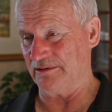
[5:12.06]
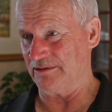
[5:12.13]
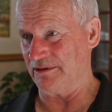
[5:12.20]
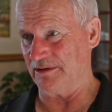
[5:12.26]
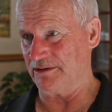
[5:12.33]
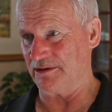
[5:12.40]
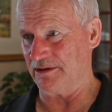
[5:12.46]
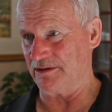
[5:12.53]

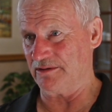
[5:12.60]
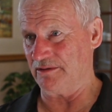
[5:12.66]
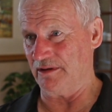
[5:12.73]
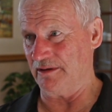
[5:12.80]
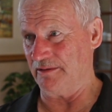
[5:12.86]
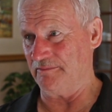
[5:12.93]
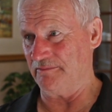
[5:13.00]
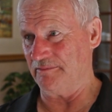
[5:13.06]
just
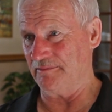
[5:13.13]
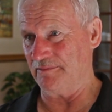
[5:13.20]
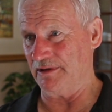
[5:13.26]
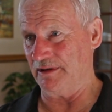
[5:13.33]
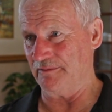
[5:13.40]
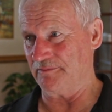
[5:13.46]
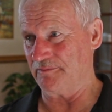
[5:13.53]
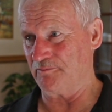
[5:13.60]

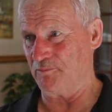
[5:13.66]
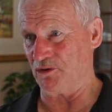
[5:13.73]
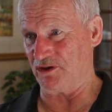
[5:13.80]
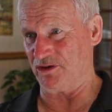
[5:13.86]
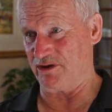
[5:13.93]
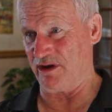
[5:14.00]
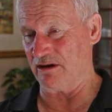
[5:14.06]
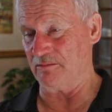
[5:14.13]

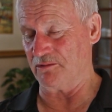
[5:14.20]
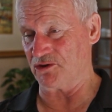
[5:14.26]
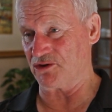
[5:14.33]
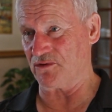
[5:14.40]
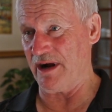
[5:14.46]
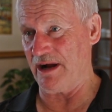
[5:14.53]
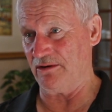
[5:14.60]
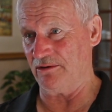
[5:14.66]
puts a terrible
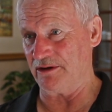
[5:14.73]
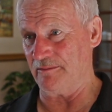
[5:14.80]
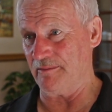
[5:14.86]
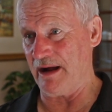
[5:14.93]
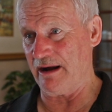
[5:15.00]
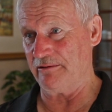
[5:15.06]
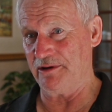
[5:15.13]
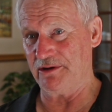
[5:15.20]
strain on your
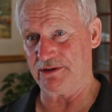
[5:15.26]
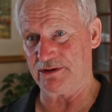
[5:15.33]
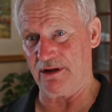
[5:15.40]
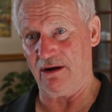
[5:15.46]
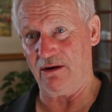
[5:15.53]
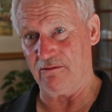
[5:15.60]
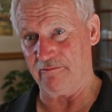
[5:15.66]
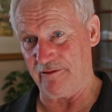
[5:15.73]
marriage,
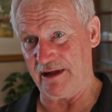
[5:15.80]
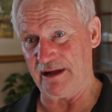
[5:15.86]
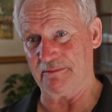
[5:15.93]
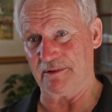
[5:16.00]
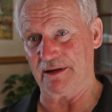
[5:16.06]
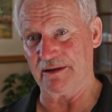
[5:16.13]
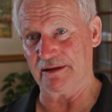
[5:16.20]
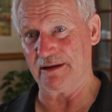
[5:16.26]
the whole
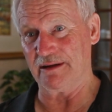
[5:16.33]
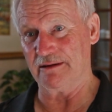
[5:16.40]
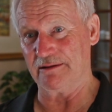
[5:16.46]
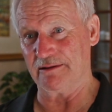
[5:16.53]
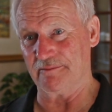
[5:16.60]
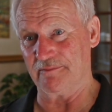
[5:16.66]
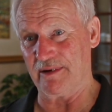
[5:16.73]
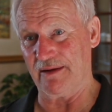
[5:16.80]
family.
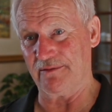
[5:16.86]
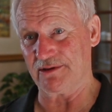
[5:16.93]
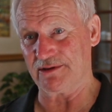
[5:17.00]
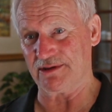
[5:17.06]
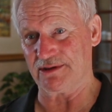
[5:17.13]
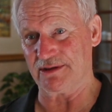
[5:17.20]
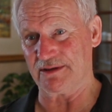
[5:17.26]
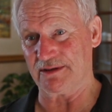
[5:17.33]
Your
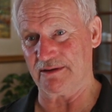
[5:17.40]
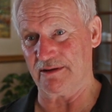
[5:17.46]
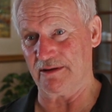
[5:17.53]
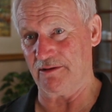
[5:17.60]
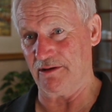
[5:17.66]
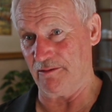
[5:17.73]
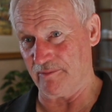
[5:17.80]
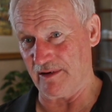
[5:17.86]
brothers and
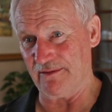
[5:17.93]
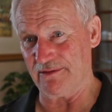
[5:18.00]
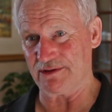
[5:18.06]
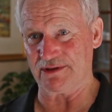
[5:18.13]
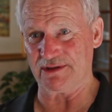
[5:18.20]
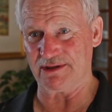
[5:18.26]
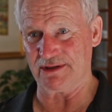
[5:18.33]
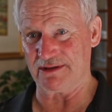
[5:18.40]
sisters, her
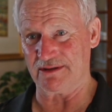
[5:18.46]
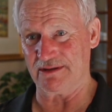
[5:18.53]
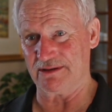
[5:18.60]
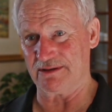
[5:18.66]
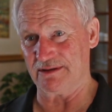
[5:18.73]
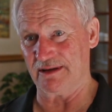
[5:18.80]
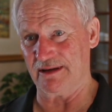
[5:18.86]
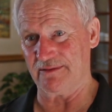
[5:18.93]
brothers and
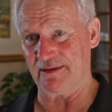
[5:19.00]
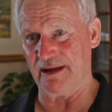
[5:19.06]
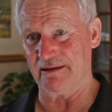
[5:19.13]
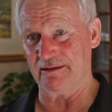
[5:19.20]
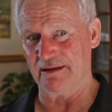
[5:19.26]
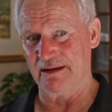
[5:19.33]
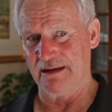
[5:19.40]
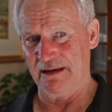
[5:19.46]
sisters.
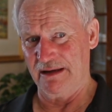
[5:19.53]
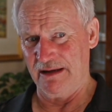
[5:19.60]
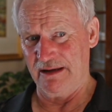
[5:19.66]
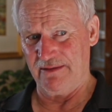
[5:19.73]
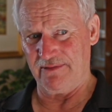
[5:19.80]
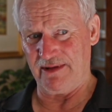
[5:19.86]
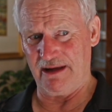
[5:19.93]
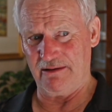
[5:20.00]
They
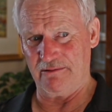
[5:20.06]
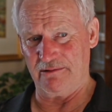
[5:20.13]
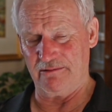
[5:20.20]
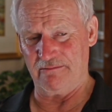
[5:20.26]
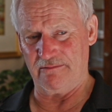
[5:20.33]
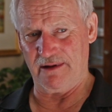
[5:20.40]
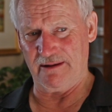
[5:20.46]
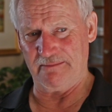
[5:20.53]

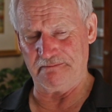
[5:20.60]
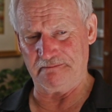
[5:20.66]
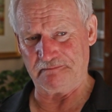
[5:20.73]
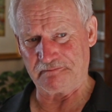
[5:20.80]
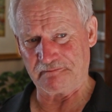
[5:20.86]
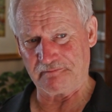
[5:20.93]
were